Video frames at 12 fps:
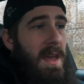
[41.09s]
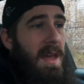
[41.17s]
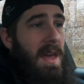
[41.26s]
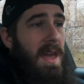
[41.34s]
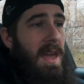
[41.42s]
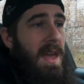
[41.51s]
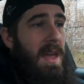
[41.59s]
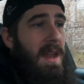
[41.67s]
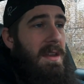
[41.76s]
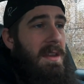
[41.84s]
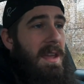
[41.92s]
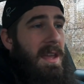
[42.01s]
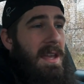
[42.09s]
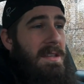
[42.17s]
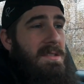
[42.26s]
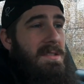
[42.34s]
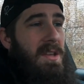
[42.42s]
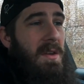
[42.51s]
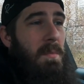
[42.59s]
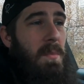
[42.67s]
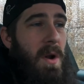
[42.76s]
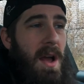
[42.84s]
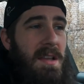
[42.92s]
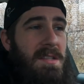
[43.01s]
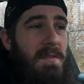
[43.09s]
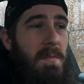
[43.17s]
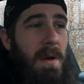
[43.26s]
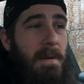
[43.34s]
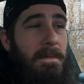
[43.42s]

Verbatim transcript: and it's comprised of about